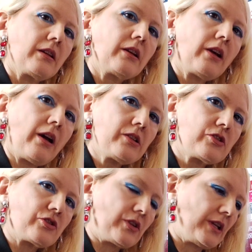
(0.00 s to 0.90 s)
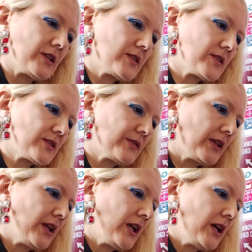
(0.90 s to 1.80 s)
countries
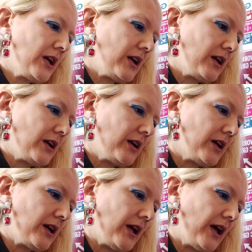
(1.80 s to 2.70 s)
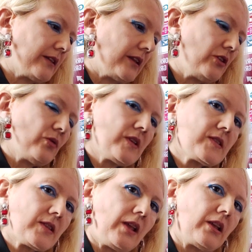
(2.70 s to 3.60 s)
and
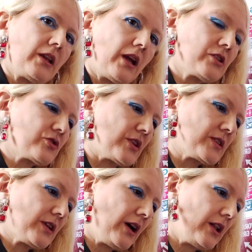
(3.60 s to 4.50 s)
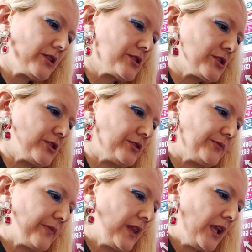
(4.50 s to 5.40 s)
USA countries' culture.
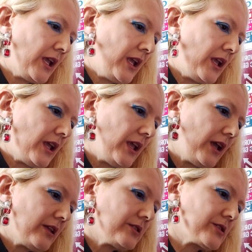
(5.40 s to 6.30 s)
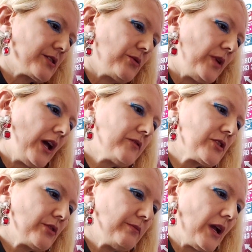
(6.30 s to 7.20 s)
And we have
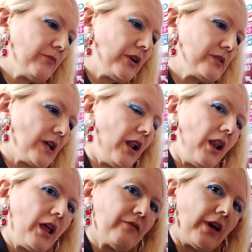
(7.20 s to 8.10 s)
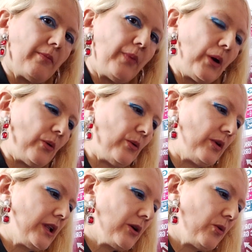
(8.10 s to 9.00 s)
to remember that Liverpool
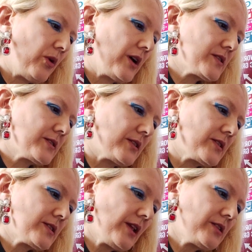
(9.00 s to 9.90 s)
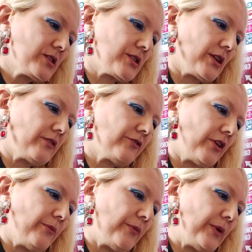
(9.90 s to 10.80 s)
was the center
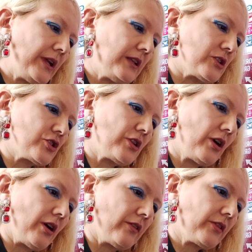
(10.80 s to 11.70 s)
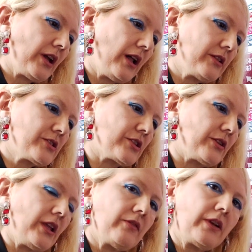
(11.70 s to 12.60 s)
for British youth culture,
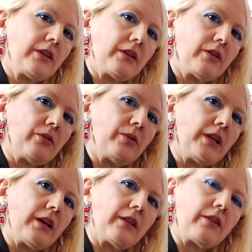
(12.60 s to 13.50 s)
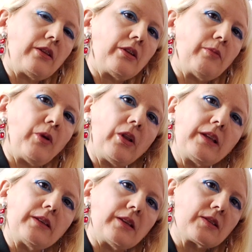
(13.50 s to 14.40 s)
even with,
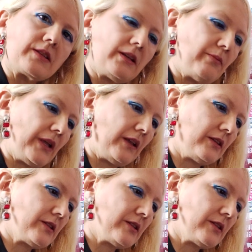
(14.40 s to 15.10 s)
politics debate.